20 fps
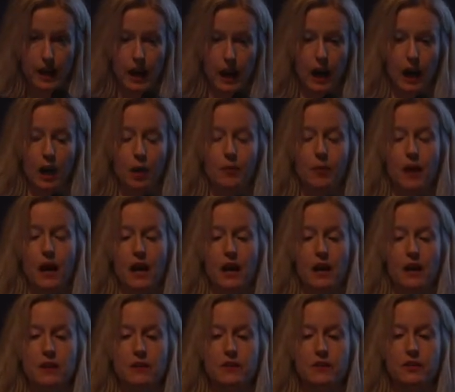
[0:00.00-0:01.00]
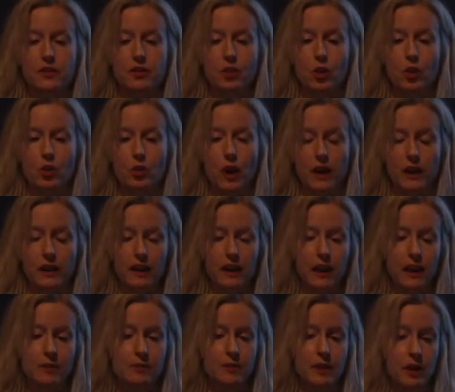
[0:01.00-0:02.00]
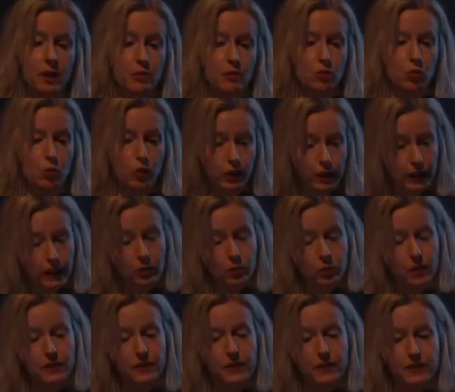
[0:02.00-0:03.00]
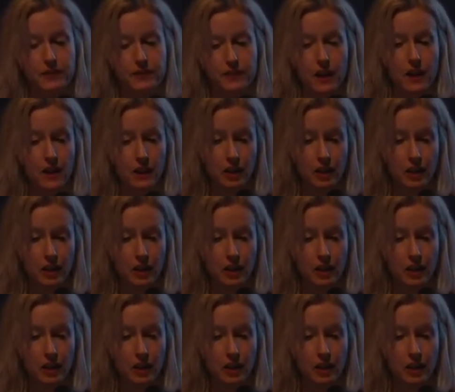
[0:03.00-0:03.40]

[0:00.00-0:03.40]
um, and so I claimed that I was working with this